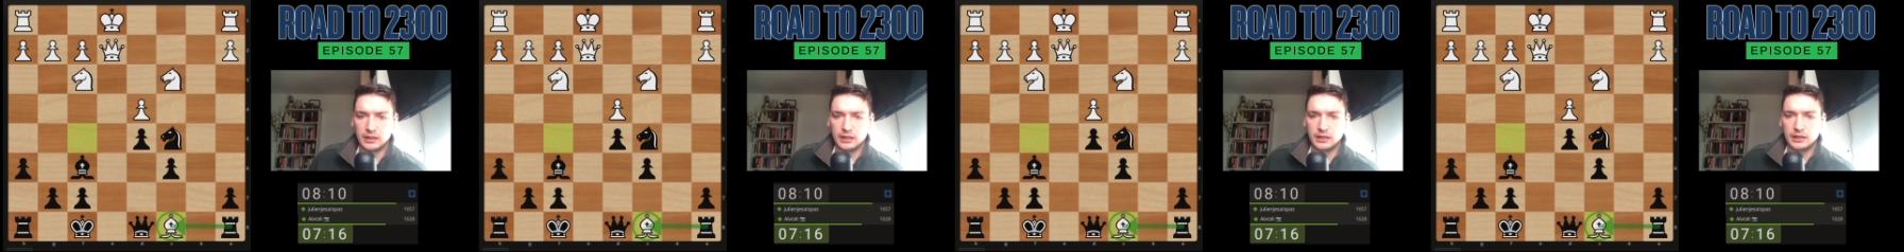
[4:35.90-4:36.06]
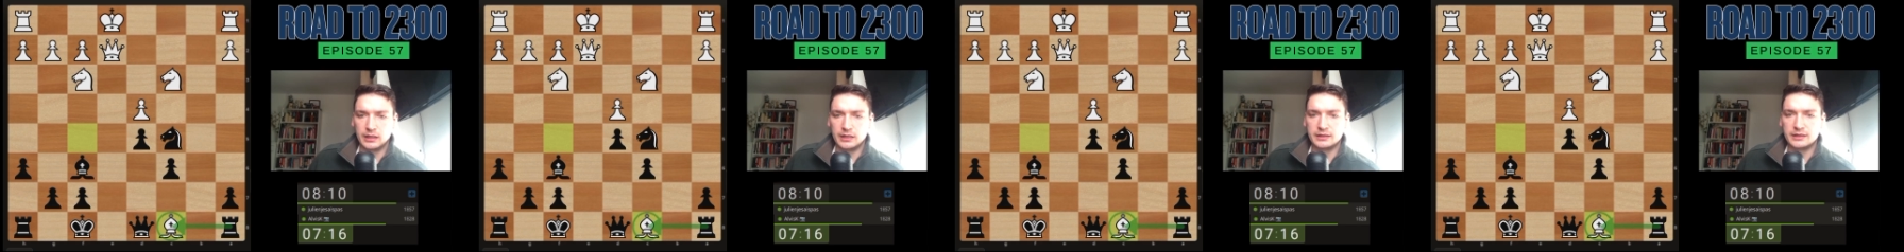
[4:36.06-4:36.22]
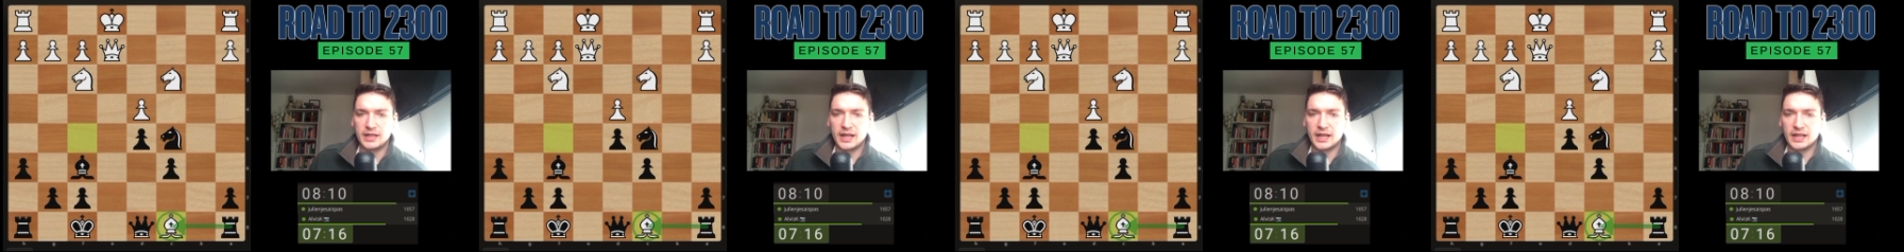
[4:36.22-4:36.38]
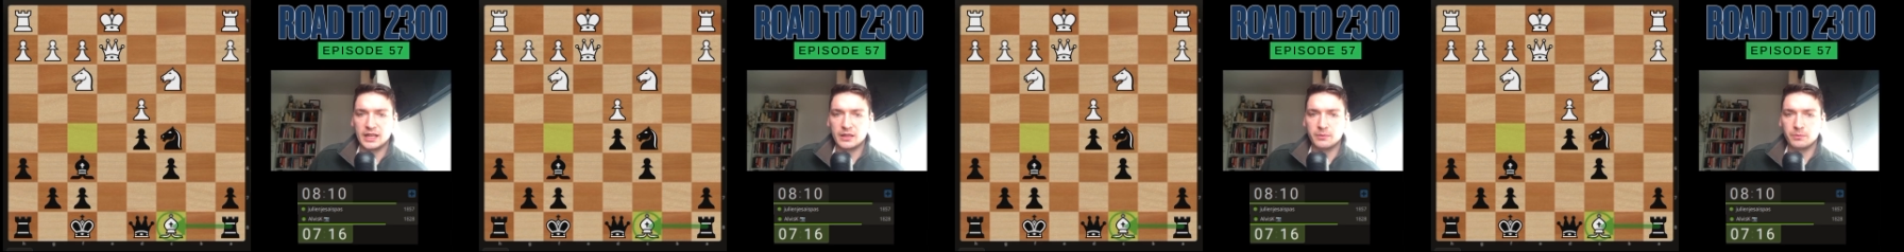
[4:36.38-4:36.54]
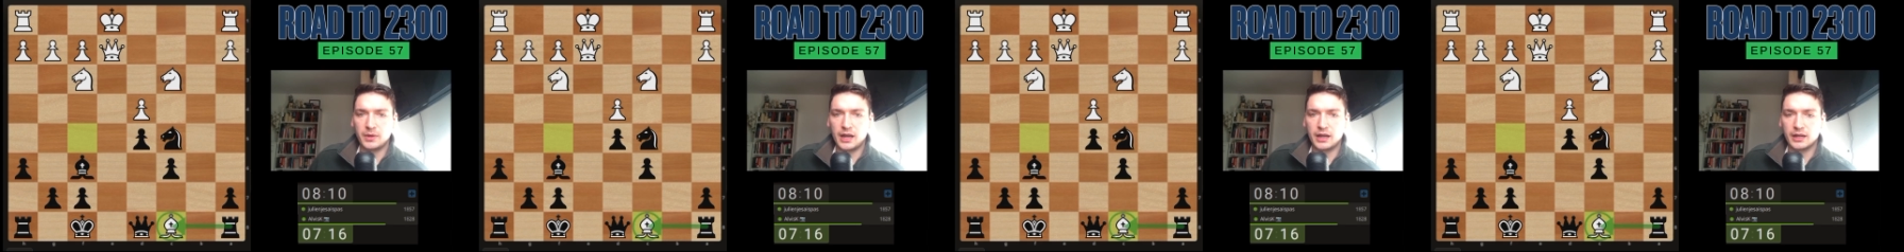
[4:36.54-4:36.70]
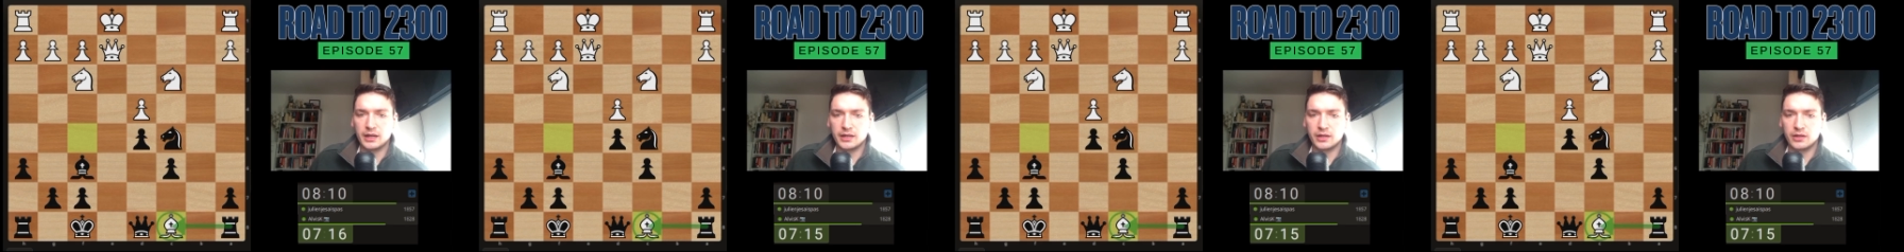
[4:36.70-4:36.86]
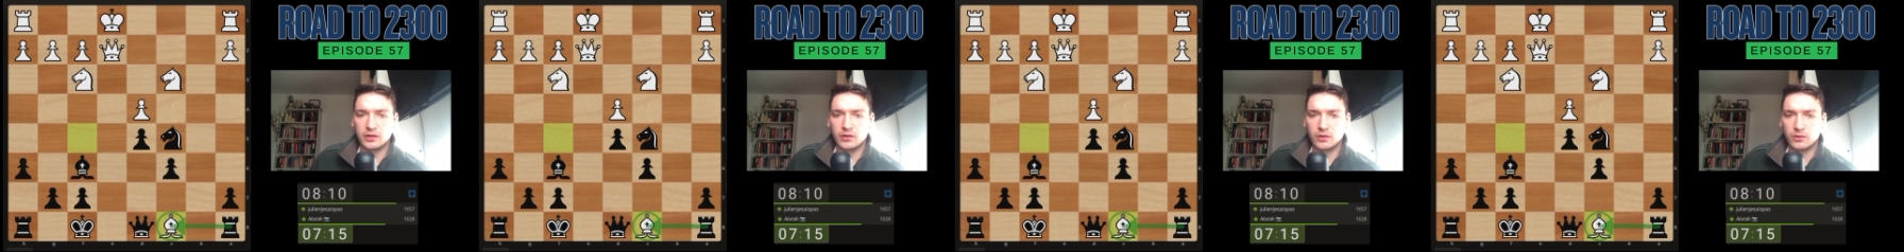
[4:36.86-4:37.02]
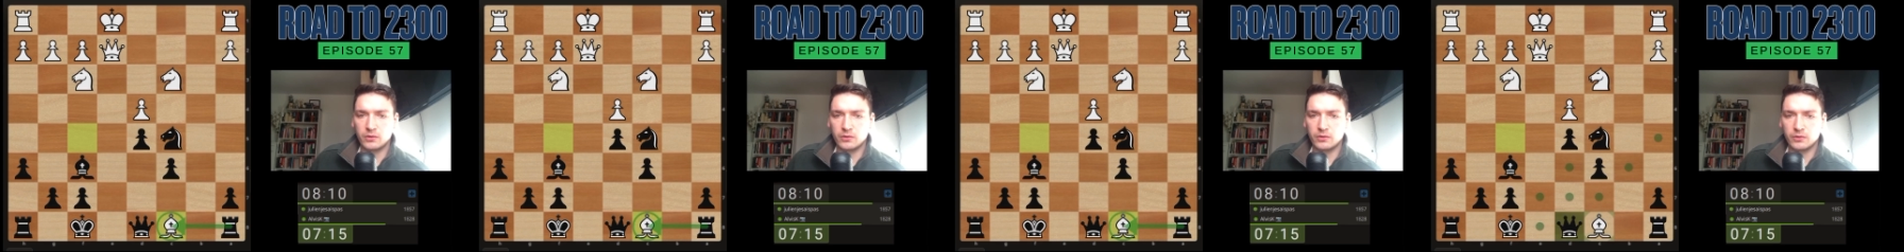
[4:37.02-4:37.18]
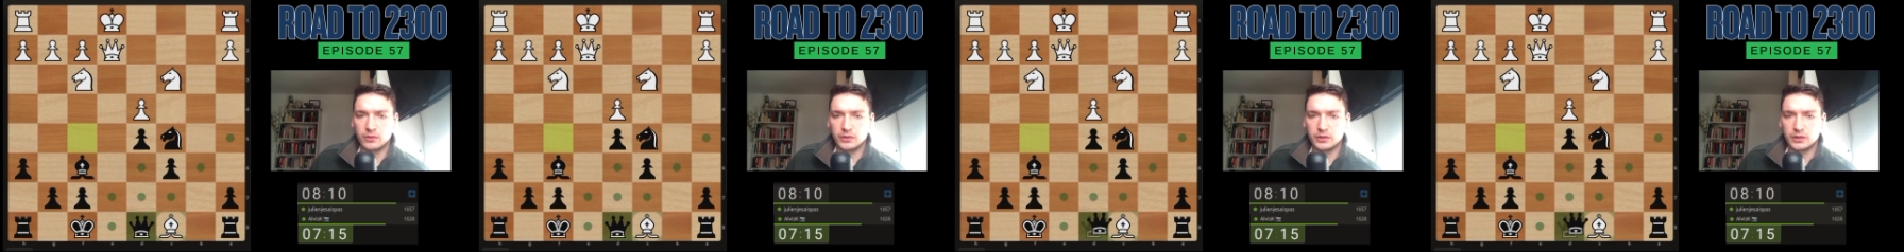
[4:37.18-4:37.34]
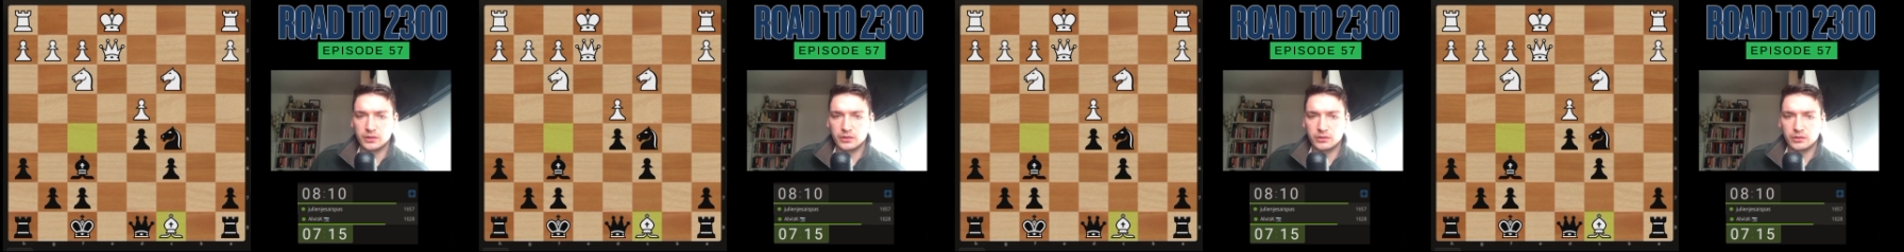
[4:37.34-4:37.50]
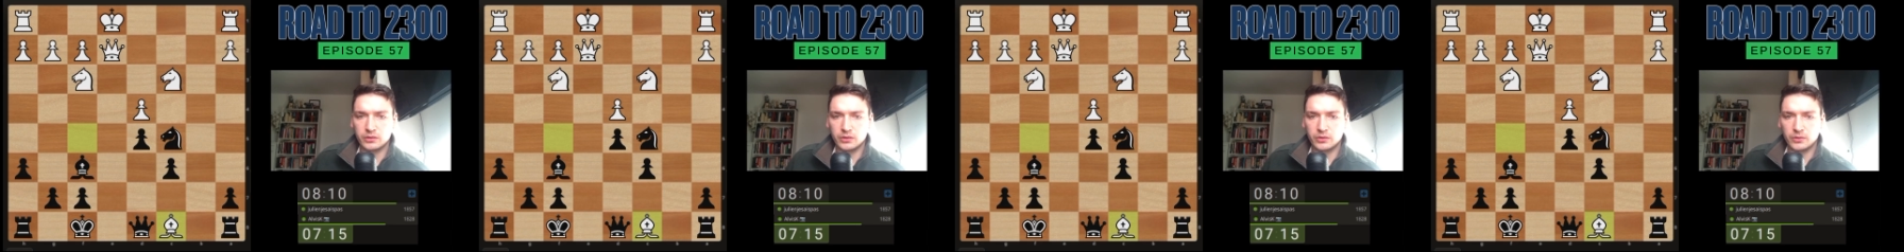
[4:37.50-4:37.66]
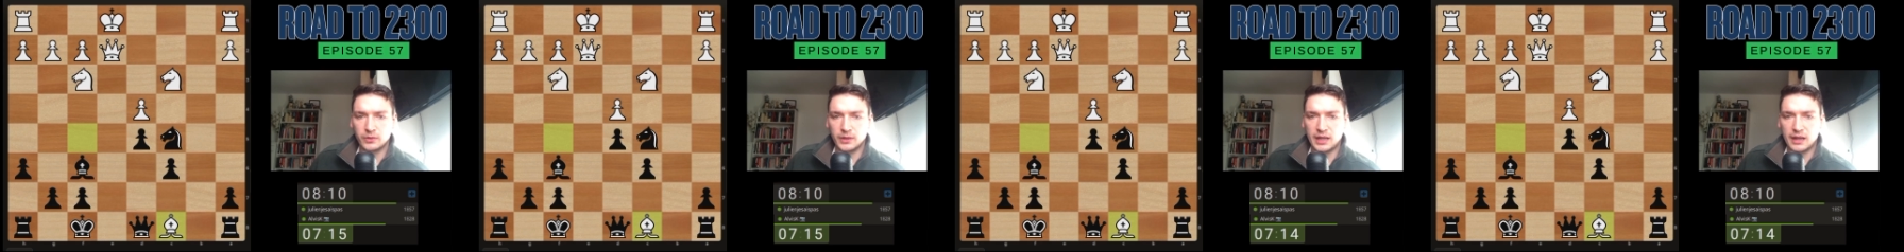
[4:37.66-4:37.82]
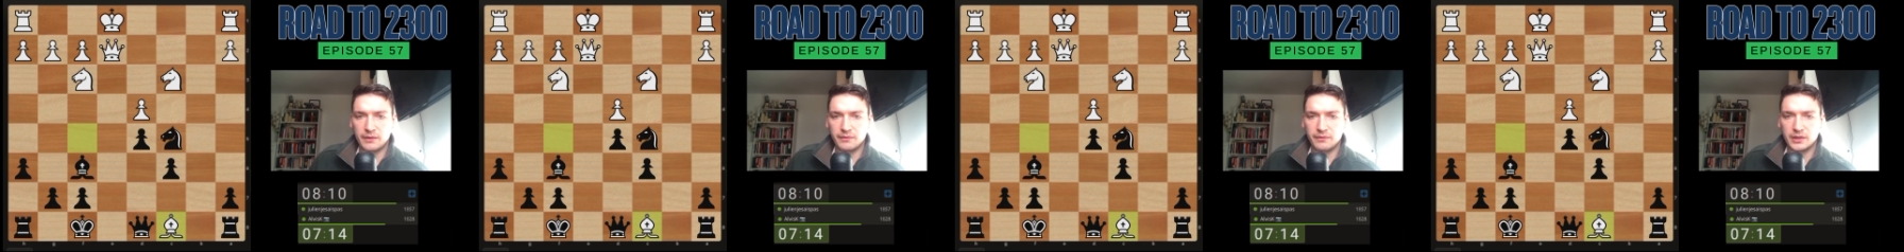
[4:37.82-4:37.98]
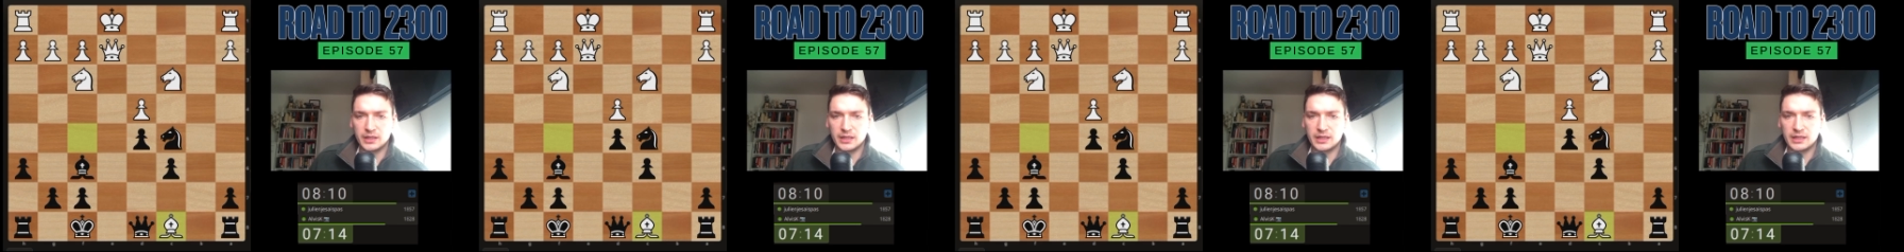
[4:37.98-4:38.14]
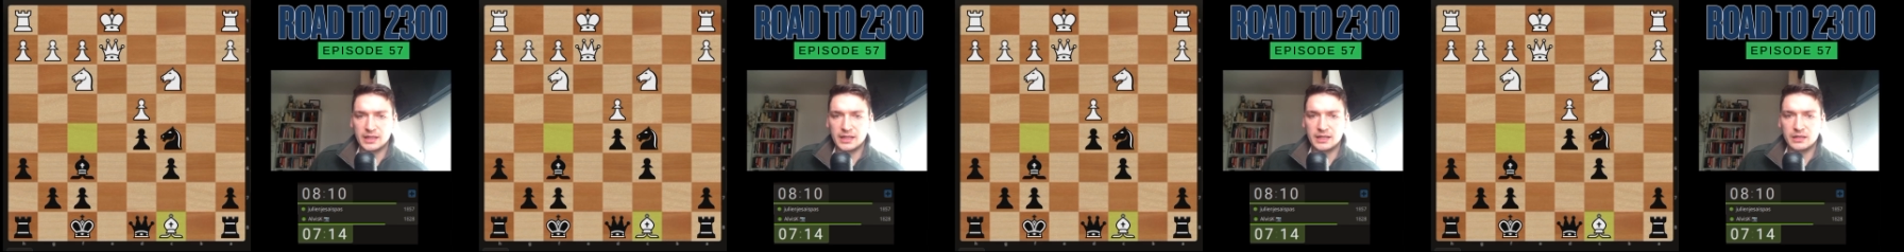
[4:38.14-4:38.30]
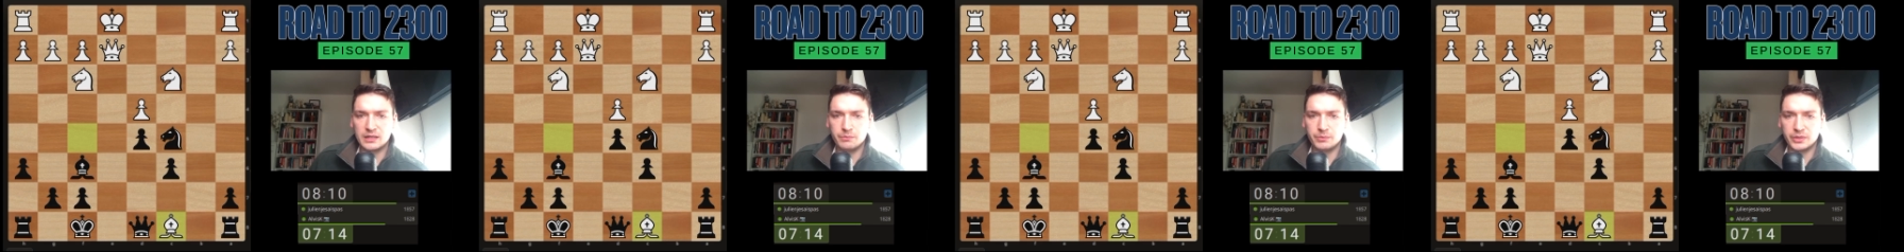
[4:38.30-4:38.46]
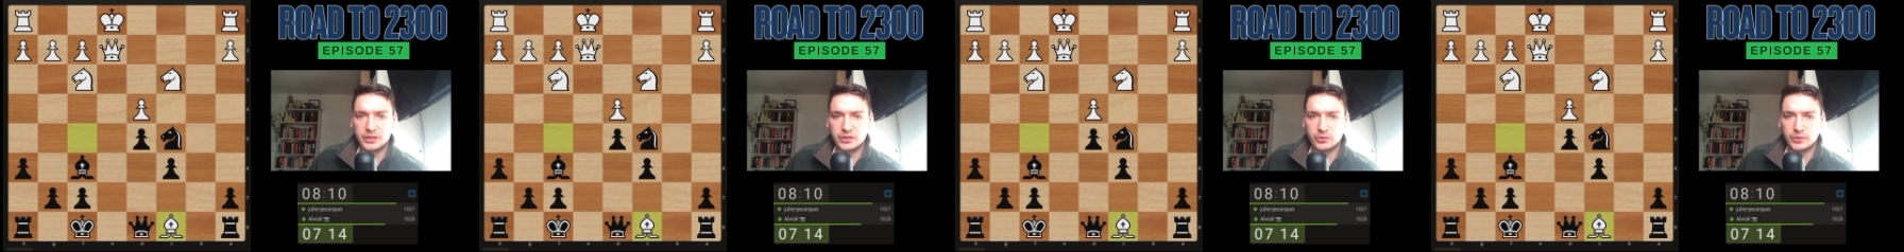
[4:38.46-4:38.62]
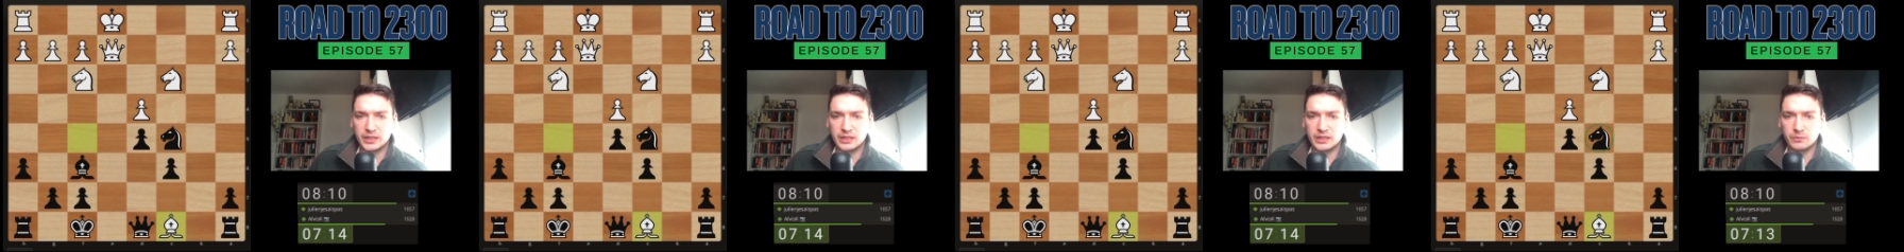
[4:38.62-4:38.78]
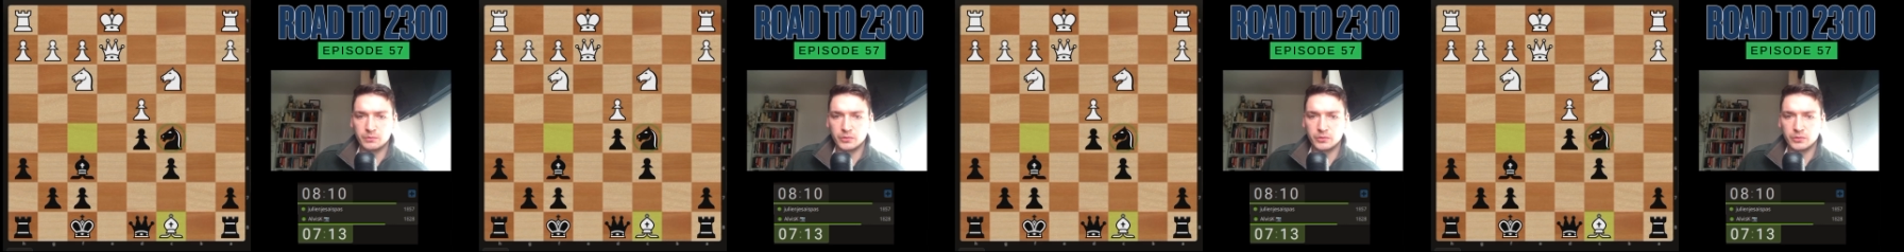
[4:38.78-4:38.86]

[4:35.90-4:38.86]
taking back, you know, do I have any in-between